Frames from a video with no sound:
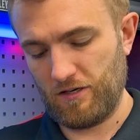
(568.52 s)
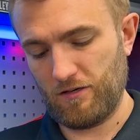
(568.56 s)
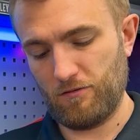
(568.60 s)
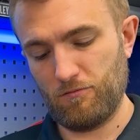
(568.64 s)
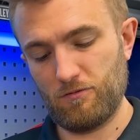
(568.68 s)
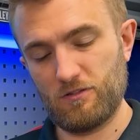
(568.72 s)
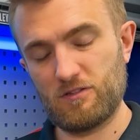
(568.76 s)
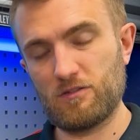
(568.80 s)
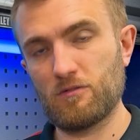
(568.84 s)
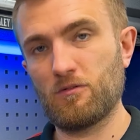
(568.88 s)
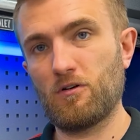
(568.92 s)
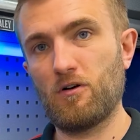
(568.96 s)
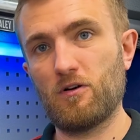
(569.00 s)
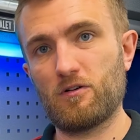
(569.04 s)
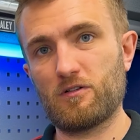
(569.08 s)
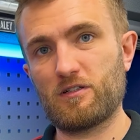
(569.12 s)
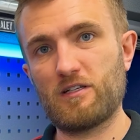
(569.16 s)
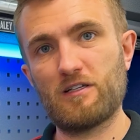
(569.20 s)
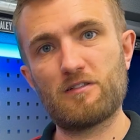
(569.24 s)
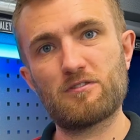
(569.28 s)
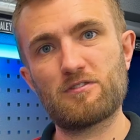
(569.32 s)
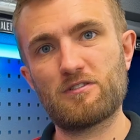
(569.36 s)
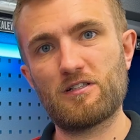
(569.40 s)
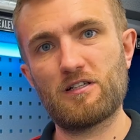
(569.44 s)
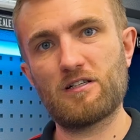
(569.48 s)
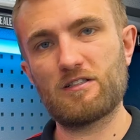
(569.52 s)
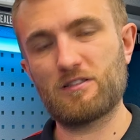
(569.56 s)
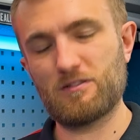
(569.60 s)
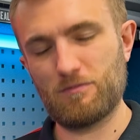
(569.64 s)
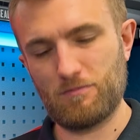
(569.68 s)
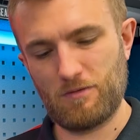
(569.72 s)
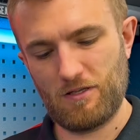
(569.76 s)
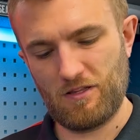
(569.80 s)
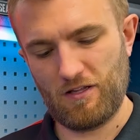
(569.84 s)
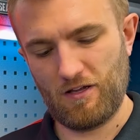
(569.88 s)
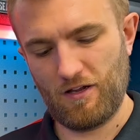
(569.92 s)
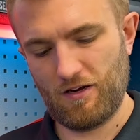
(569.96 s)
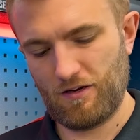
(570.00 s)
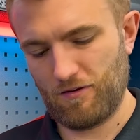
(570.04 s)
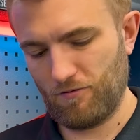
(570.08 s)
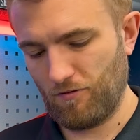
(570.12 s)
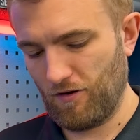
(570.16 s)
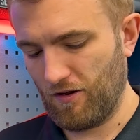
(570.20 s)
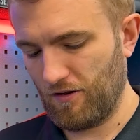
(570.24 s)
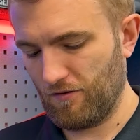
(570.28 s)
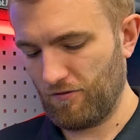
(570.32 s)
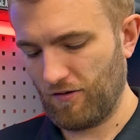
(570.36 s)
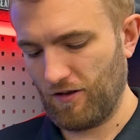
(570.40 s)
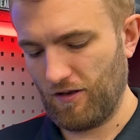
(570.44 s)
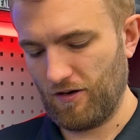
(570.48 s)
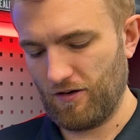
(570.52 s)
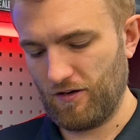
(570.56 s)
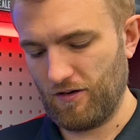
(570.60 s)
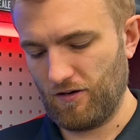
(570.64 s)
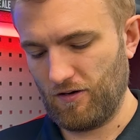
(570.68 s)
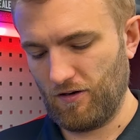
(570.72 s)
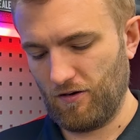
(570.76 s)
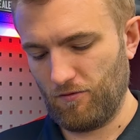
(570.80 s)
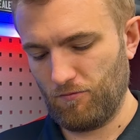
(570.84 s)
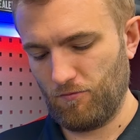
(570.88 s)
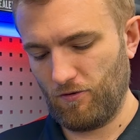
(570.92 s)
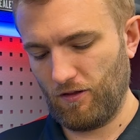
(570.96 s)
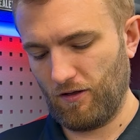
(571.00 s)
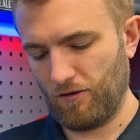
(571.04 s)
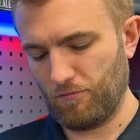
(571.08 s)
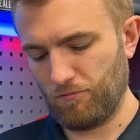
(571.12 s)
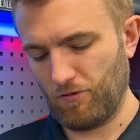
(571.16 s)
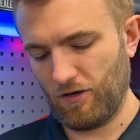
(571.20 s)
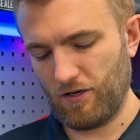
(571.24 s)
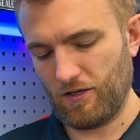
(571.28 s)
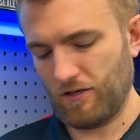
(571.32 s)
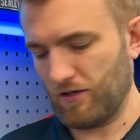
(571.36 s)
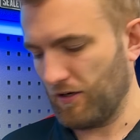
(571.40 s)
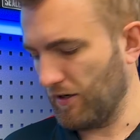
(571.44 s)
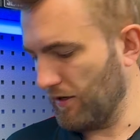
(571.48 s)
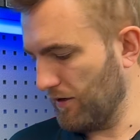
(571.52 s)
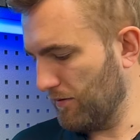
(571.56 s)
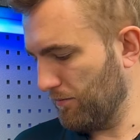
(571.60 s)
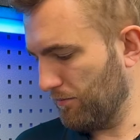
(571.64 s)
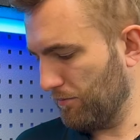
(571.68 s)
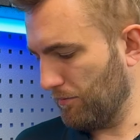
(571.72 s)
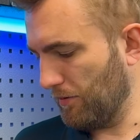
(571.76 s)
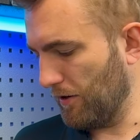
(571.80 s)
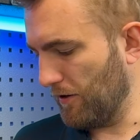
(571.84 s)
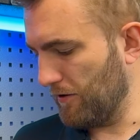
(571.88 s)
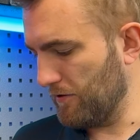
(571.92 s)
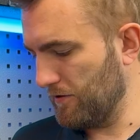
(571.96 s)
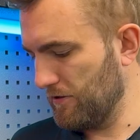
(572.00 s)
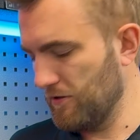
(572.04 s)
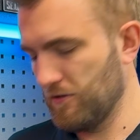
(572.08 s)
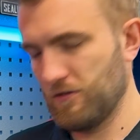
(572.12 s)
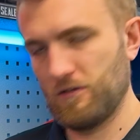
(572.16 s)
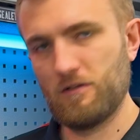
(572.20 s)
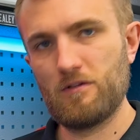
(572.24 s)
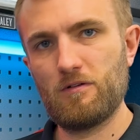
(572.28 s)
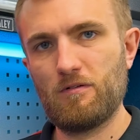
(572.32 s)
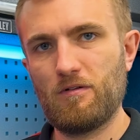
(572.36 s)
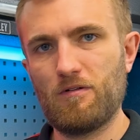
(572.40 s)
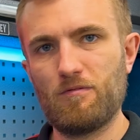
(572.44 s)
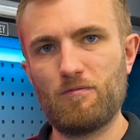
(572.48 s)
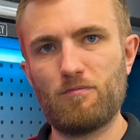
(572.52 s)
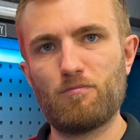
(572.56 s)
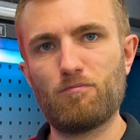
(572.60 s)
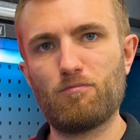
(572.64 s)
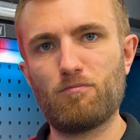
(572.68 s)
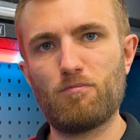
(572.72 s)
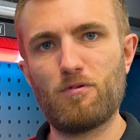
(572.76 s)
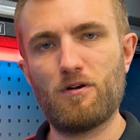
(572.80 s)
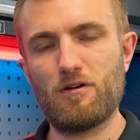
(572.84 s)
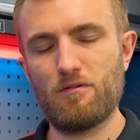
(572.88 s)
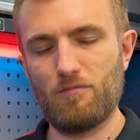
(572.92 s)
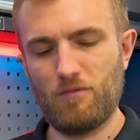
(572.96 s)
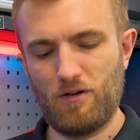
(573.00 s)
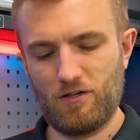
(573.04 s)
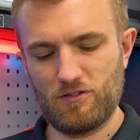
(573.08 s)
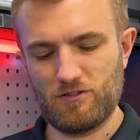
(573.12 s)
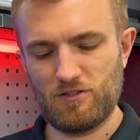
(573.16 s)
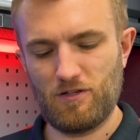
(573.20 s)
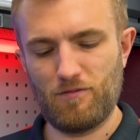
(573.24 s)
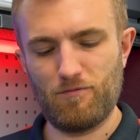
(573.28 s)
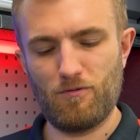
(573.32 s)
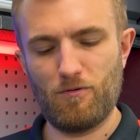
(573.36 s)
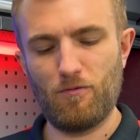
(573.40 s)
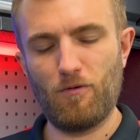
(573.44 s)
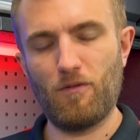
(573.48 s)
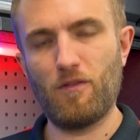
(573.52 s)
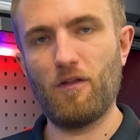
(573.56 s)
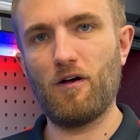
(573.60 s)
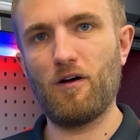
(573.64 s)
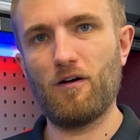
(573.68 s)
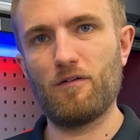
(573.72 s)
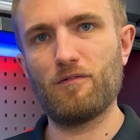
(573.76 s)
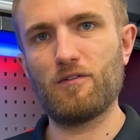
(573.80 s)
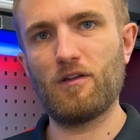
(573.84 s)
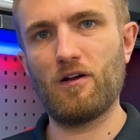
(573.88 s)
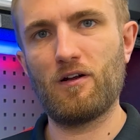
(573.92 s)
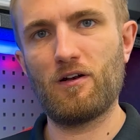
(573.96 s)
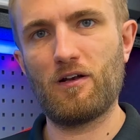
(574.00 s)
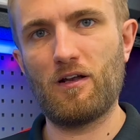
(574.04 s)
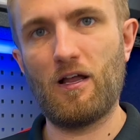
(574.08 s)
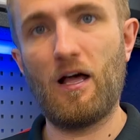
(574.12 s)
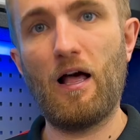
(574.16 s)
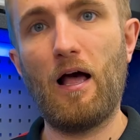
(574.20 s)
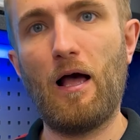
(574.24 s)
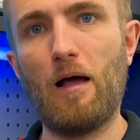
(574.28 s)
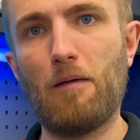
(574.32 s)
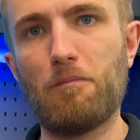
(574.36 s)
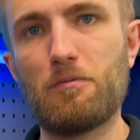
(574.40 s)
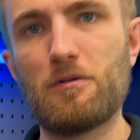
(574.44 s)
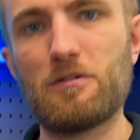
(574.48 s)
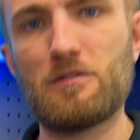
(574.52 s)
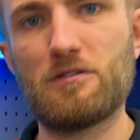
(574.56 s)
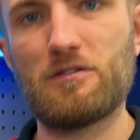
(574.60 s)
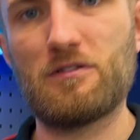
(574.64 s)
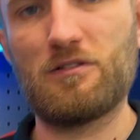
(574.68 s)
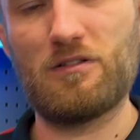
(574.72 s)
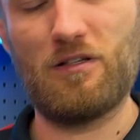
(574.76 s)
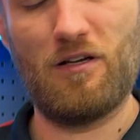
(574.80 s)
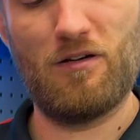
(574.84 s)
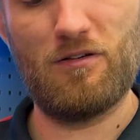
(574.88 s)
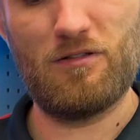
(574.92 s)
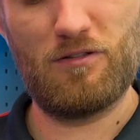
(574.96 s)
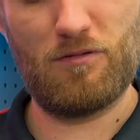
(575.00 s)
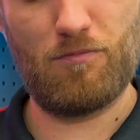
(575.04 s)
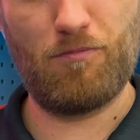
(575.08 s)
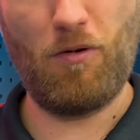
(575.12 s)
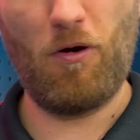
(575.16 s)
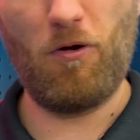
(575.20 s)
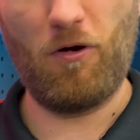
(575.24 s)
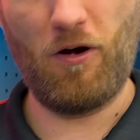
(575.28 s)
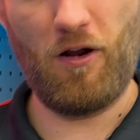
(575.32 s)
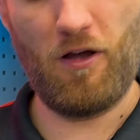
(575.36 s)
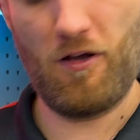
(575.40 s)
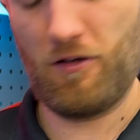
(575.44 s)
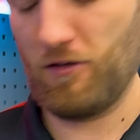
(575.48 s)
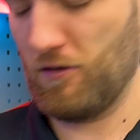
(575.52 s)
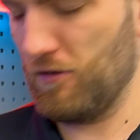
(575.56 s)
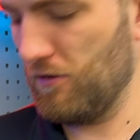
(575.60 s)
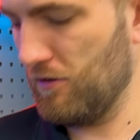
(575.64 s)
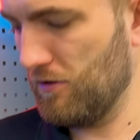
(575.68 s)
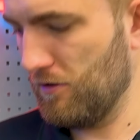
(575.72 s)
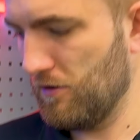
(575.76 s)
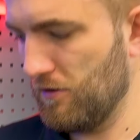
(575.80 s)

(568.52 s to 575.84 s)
it with some cocktail sticks would be the only way of getting it done without breaking it, but pretty much everyone that I've done that happens, so it's potluck.